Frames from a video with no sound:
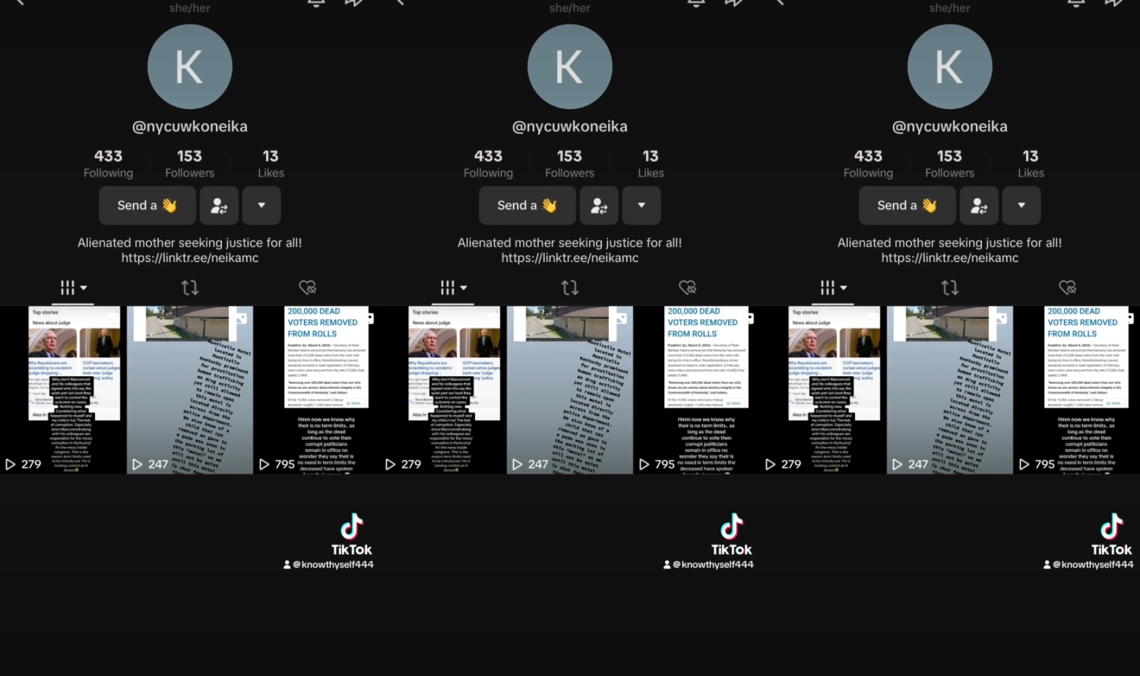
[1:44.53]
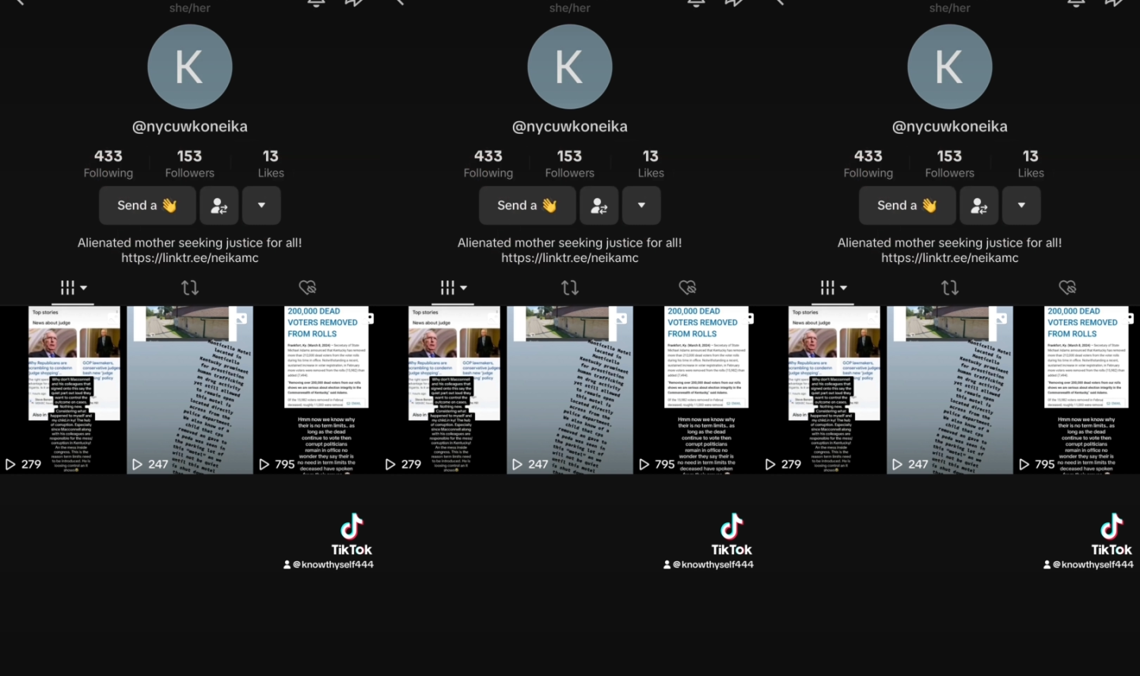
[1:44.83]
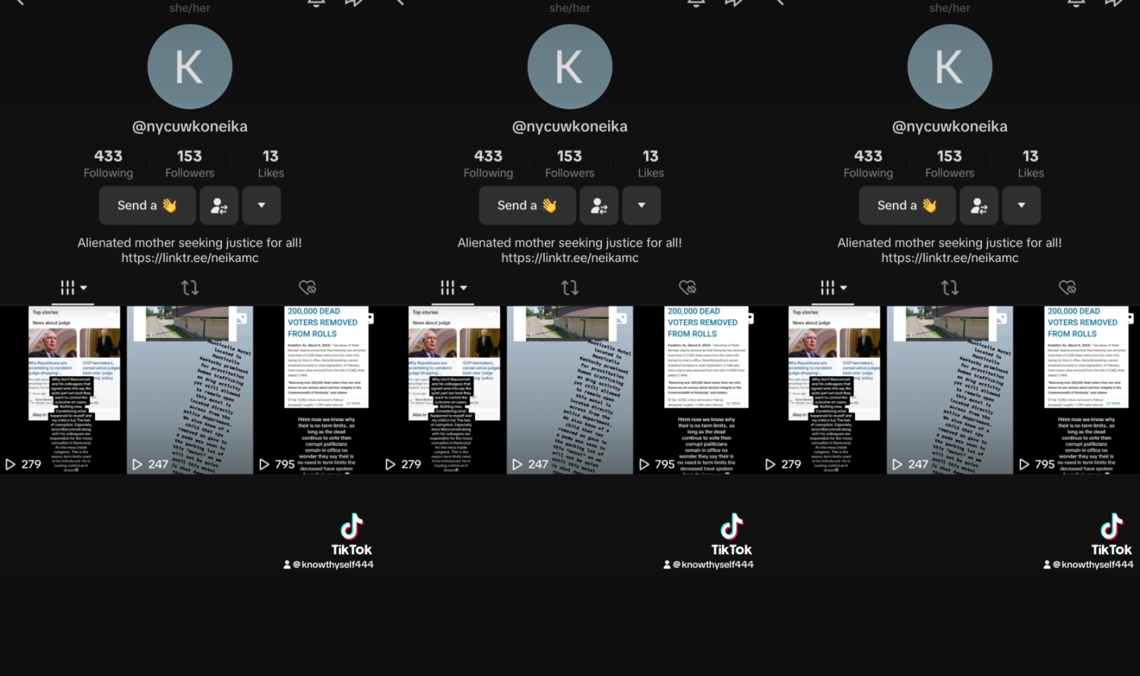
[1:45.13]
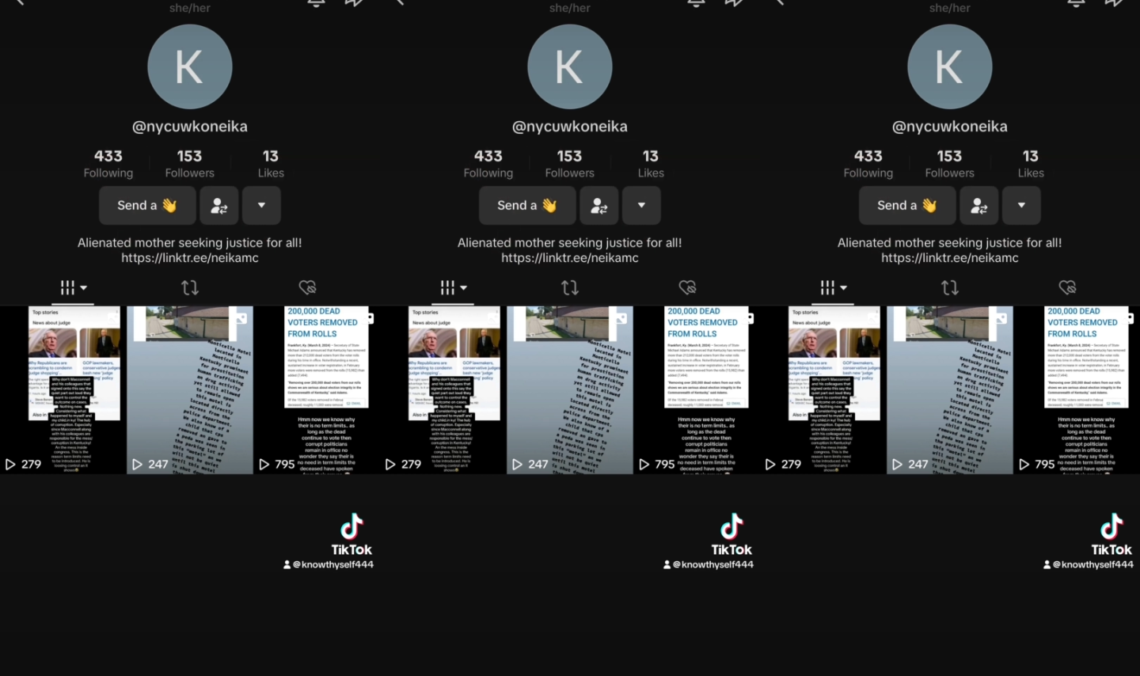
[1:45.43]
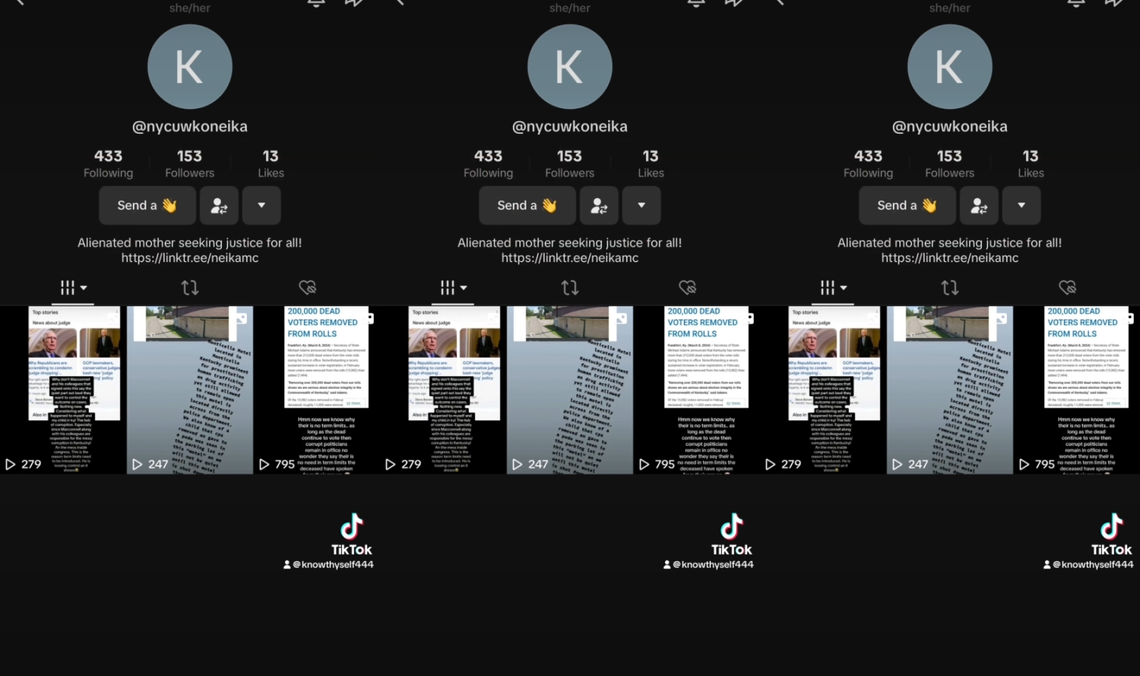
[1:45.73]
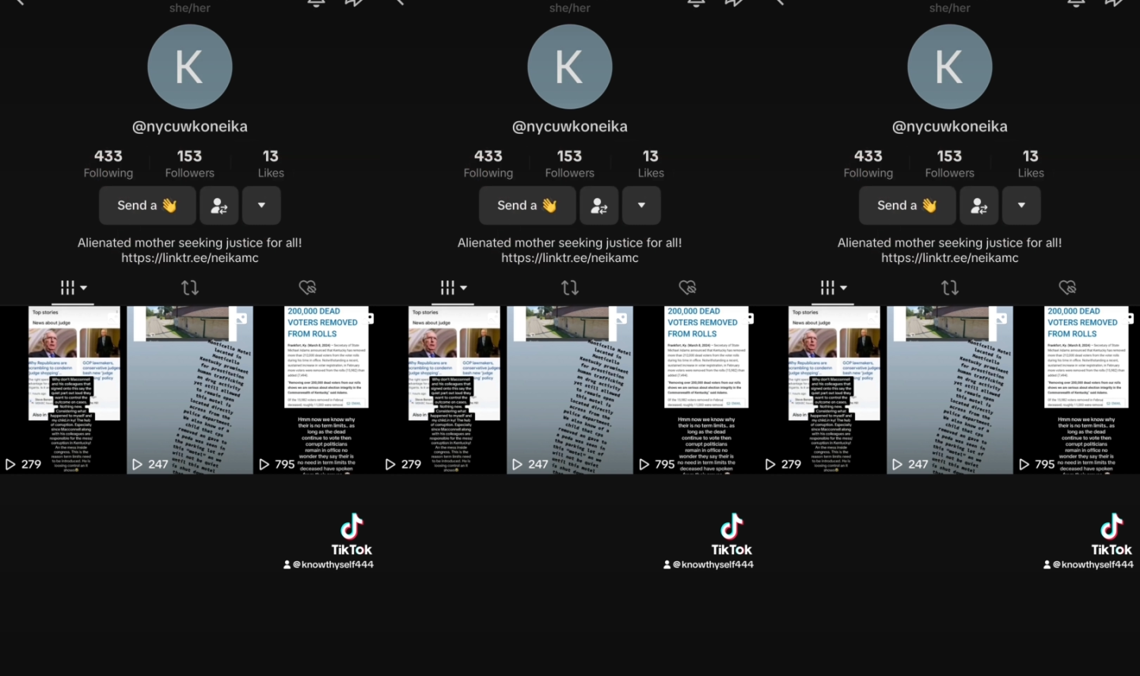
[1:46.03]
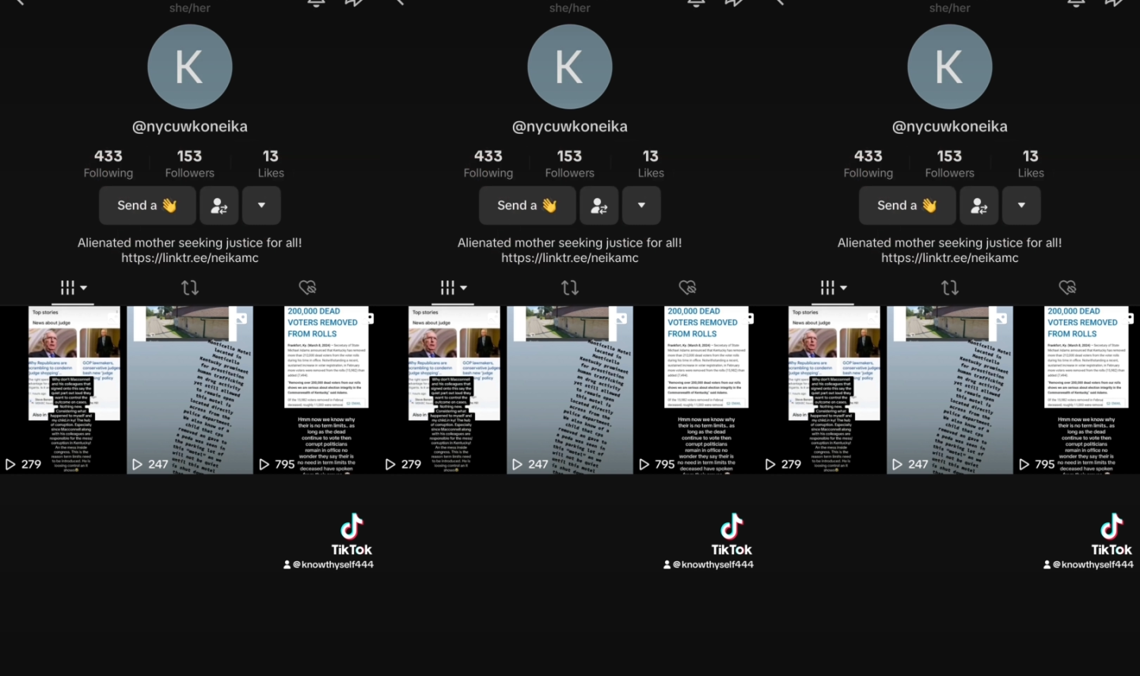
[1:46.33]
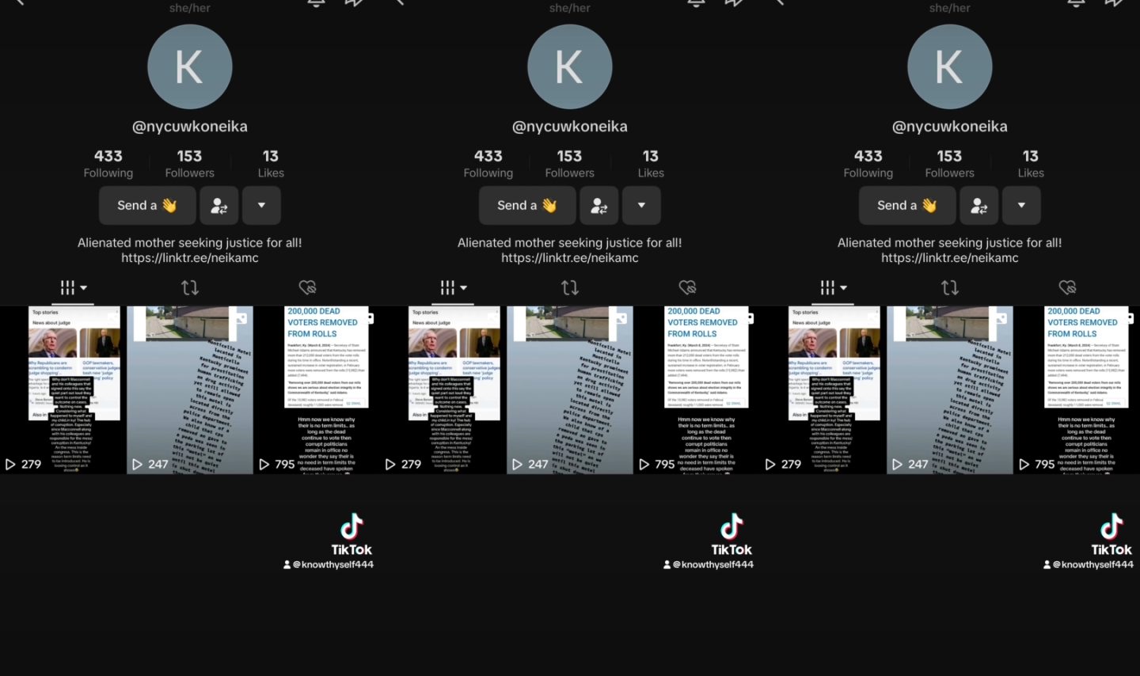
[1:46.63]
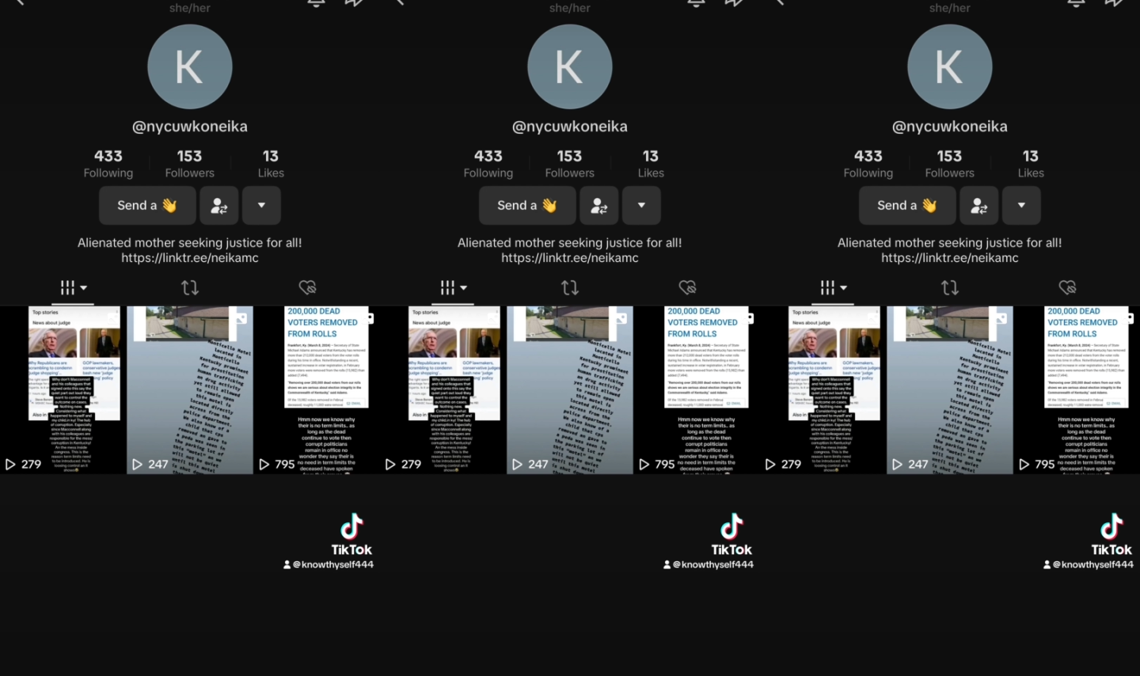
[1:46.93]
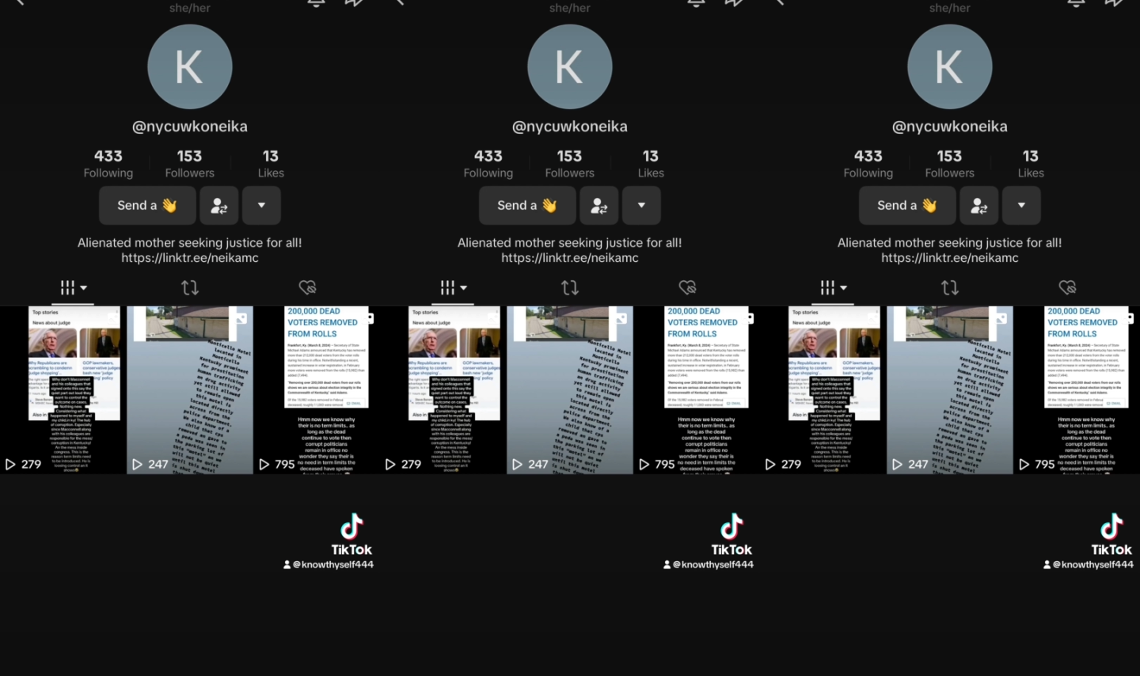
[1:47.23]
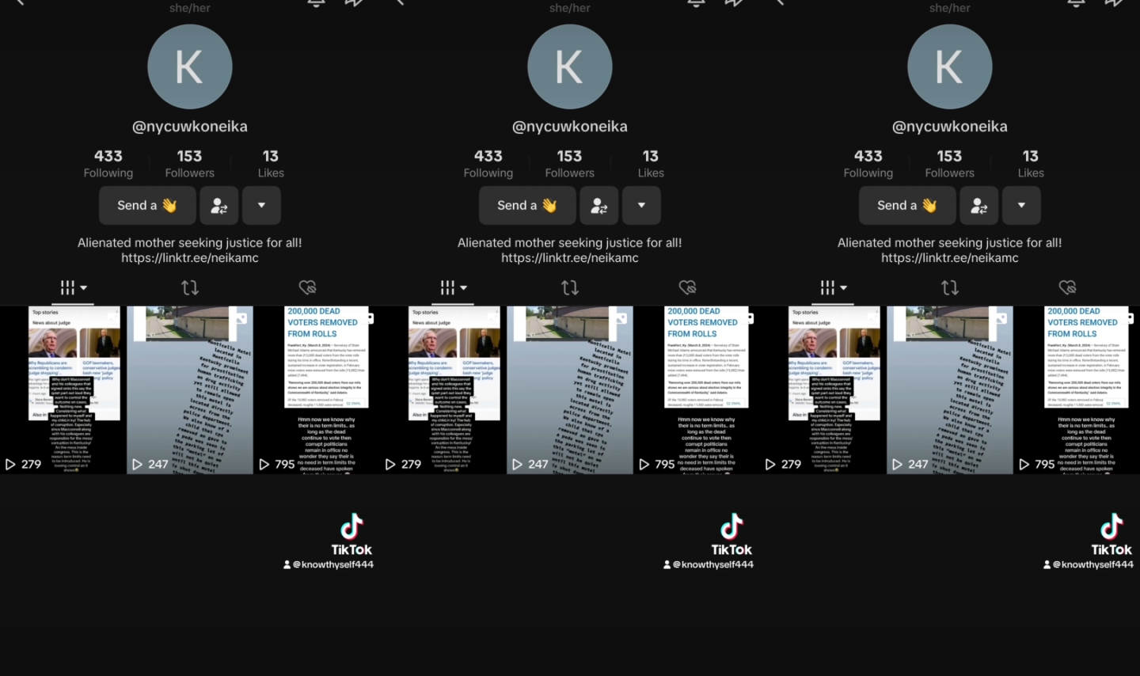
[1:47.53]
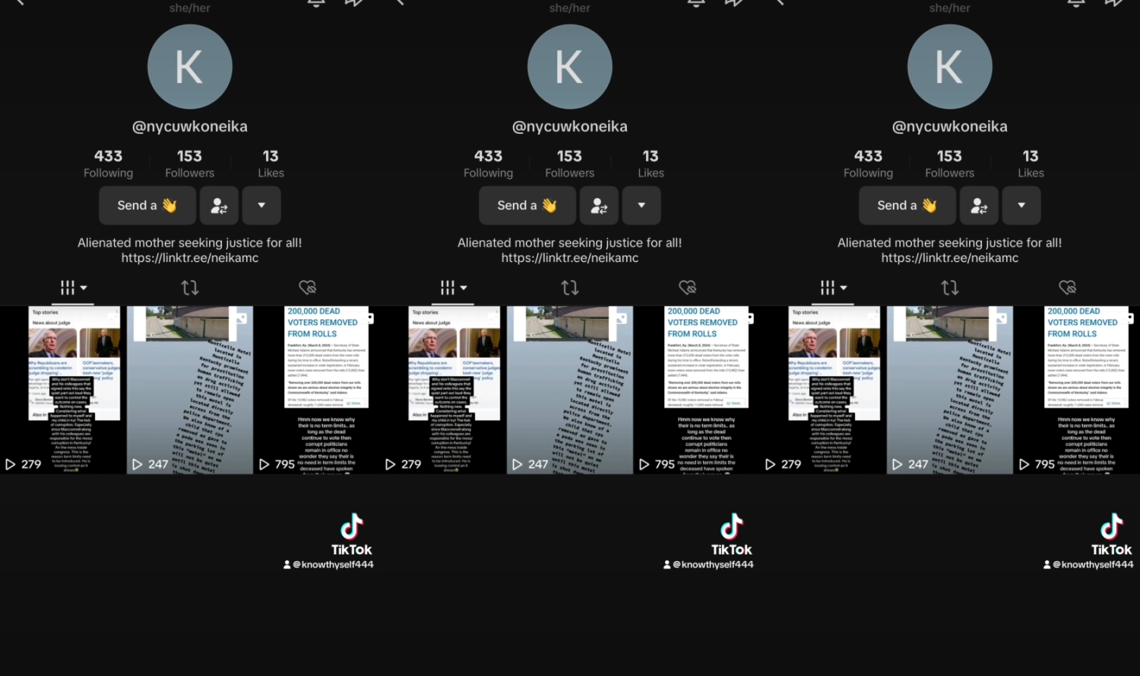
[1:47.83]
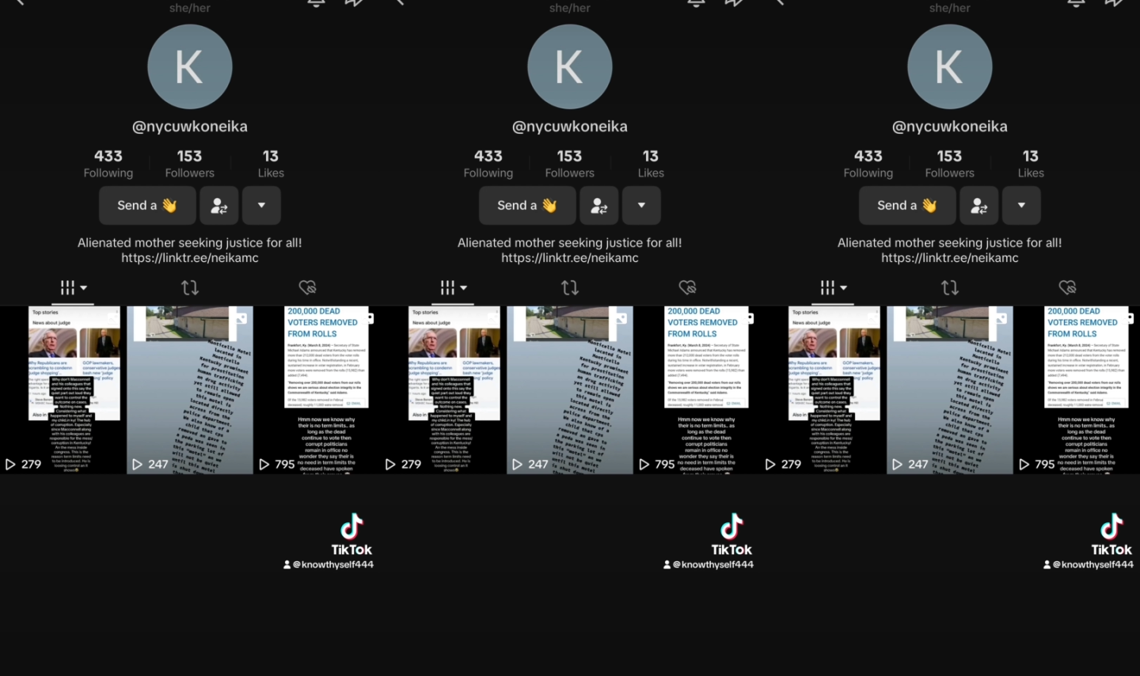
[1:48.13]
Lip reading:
Nobody's mouth can be seen.